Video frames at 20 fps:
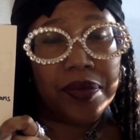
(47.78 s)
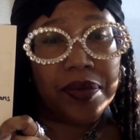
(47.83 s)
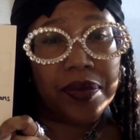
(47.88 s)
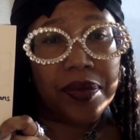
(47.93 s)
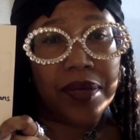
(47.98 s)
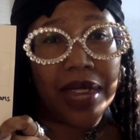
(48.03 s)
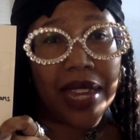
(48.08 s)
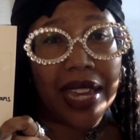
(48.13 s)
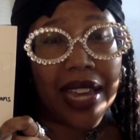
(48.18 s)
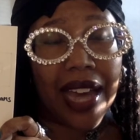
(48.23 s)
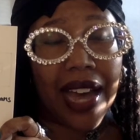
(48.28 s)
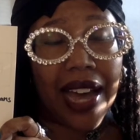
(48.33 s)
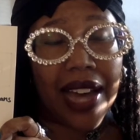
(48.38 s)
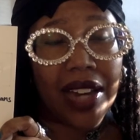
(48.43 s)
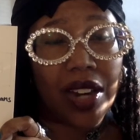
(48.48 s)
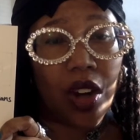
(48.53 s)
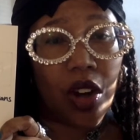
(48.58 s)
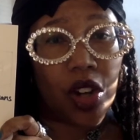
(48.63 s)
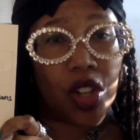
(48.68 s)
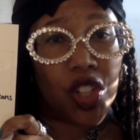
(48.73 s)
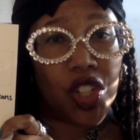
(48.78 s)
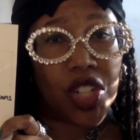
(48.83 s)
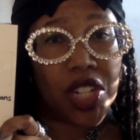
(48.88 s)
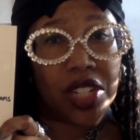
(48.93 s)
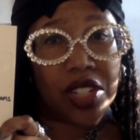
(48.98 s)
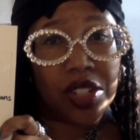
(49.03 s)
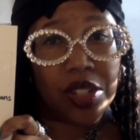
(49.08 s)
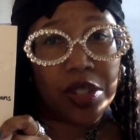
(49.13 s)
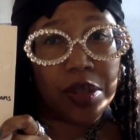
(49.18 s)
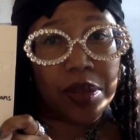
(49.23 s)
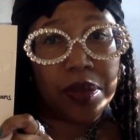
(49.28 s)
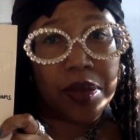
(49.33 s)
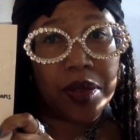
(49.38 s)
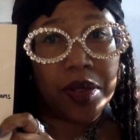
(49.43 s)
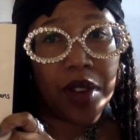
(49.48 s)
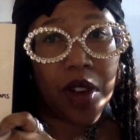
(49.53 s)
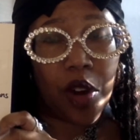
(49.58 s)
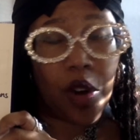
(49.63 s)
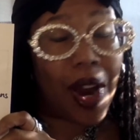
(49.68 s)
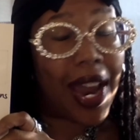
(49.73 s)
they got argentum
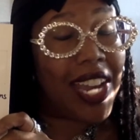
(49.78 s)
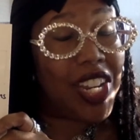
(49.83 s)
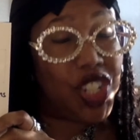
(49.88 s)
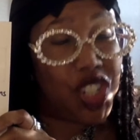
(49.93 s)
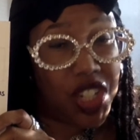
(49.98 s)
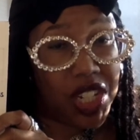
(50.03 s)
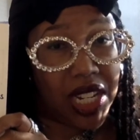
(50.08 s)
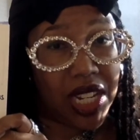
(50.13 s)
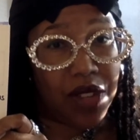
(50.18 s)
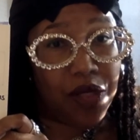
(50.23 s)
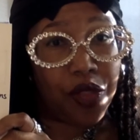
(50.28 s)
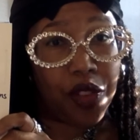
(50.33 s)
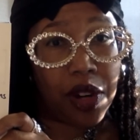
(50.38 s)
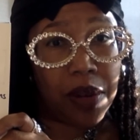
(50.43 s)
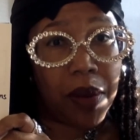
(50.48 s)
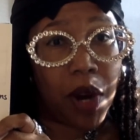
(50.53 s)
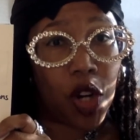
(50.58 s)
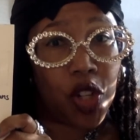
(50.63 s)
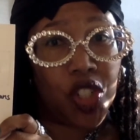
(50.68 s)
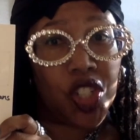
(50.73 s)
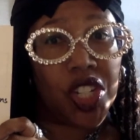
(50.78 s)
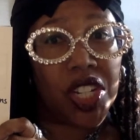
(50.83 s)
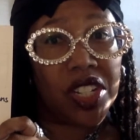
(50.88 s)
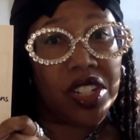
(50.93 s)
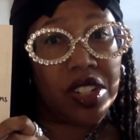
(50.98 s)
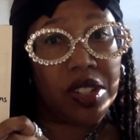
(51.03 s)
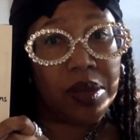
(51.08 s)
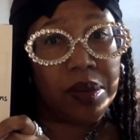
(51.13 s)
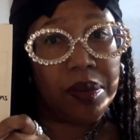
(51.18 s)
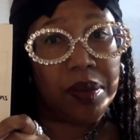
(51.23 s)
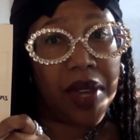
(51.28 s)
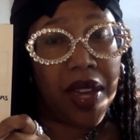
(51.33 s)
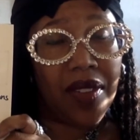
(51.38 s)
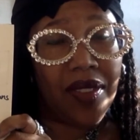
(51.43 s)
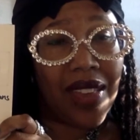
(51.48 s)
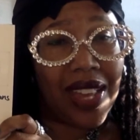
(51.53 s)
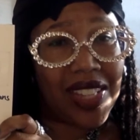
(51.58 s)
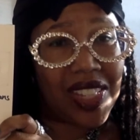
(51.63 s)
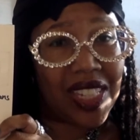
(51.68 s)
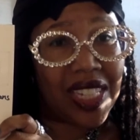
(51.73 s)
or Ag from argentum, and
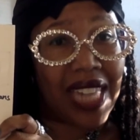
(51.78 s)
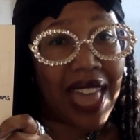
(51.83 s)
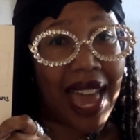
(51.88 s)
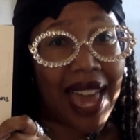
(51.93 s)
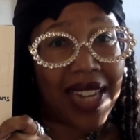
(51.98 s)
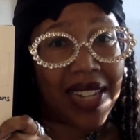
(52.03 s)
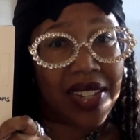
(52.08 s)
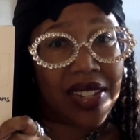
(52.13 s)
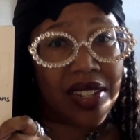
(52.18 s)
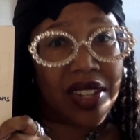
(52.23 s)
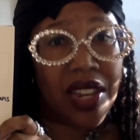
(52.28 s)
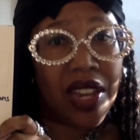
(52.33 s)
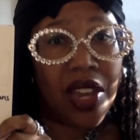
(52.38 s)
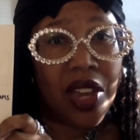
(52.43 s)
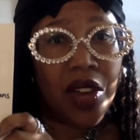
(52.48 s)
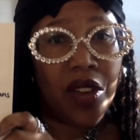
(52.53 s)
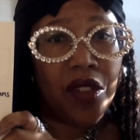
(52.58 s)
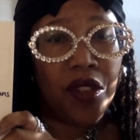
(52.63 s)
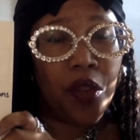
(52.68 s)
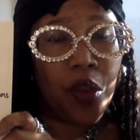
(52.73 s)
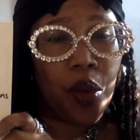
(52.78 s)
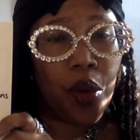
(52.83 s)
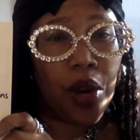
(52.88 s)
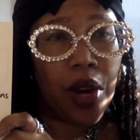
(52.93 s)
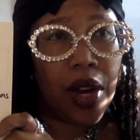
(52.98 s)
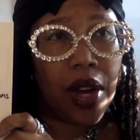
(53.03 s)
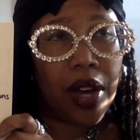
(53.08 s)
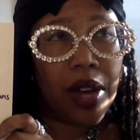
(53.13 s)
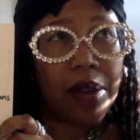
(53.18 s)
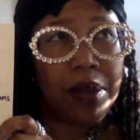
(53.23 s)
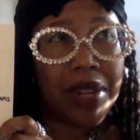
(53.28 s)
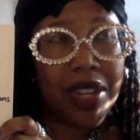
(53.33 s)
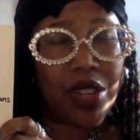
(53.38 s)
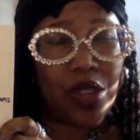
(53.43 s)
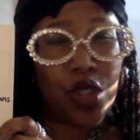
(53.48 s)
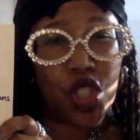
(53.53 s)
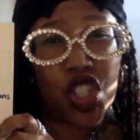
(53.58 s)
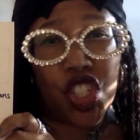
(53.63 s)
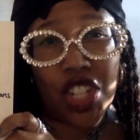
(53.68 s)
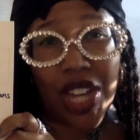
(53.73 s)
that's Latin for either
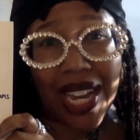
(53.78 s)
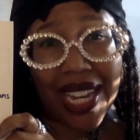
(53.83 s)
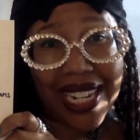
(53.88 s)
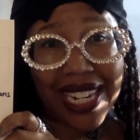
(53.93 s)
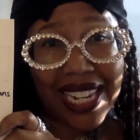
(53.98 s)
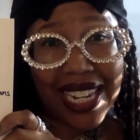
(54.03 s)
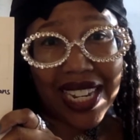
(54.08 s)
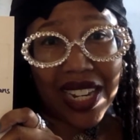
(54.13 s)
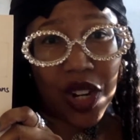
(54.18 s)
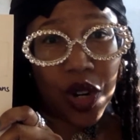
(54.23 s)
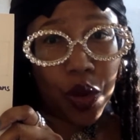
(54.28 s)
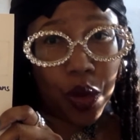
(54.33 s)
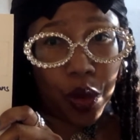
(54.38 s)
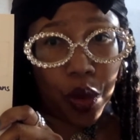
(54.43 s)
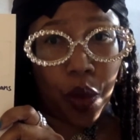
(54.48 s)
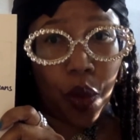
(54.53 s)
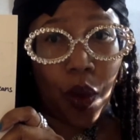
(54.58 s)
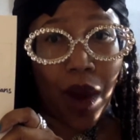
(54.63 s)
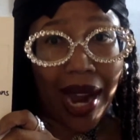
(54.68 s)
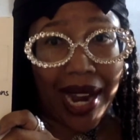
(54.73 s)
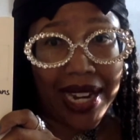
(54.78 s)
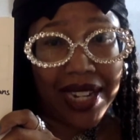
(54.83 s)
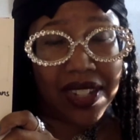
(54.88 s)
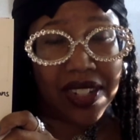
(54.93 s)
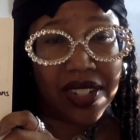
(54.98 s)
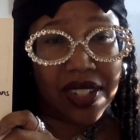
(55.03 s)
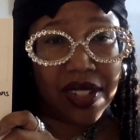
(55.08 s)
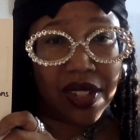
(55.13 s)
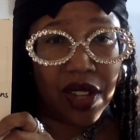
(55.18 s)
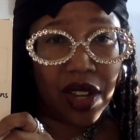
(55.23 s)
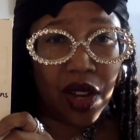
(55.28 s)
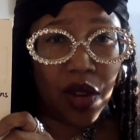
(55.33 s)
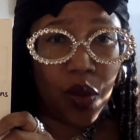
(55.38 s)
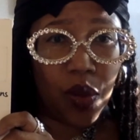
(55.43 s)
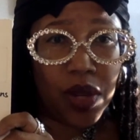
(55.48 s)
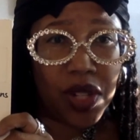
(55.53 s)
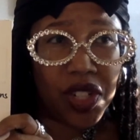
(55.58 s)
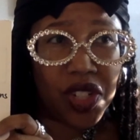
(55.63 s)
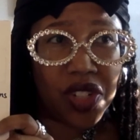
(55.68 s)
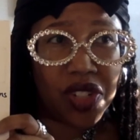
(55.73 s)
shiny or white,
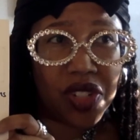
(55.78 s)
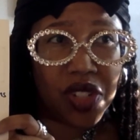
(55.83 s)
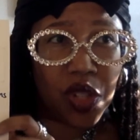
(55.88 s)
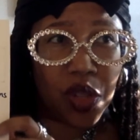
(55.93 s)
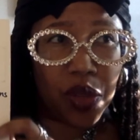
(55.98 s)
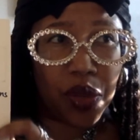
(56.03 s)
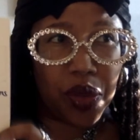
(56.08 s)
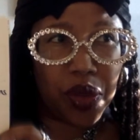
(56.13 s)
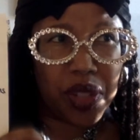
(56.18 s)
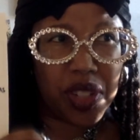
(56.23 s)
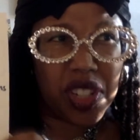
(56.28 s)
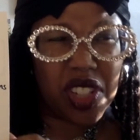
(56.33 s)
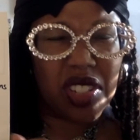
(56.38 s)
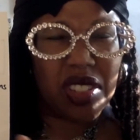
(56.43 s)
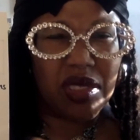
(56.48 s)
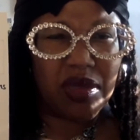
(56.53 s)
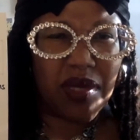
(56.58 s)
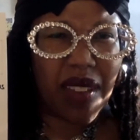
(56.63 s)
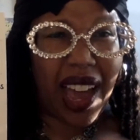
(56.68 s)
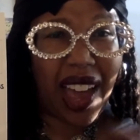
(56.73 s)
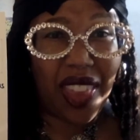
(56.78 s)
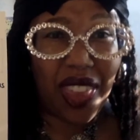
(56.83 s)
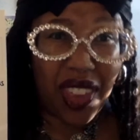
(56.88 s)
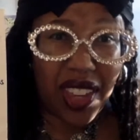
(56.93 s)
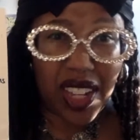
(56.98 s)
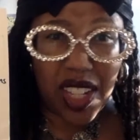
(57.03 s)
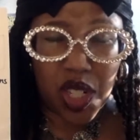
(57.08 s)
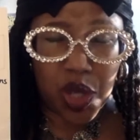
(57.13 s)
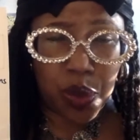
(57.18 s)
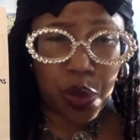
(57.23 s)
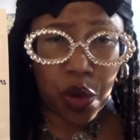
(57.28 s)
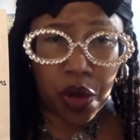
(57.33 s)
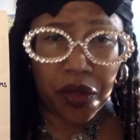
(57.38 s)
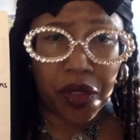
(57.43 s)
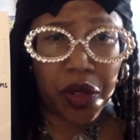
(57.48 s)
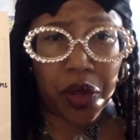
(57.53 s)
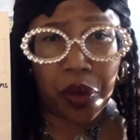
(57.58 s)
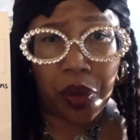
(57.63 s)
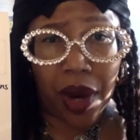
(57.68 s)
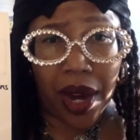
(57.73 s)
which silver is, I think it's more of a
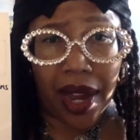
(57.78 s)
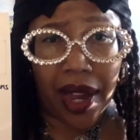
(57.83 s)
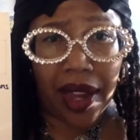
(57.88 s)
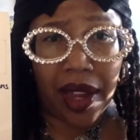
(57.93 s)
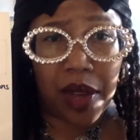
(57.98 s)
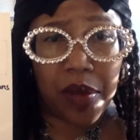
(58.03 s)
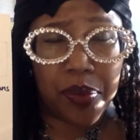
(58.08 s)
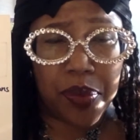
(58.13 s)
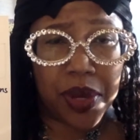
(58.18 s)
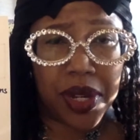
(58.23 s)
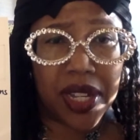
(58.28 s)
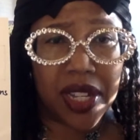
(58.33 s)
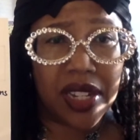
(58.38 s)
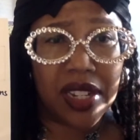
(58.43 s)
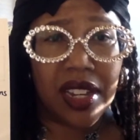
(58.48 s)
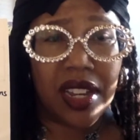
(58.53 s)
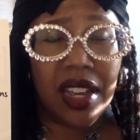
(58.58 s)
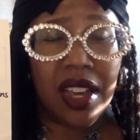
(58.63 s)
gray, but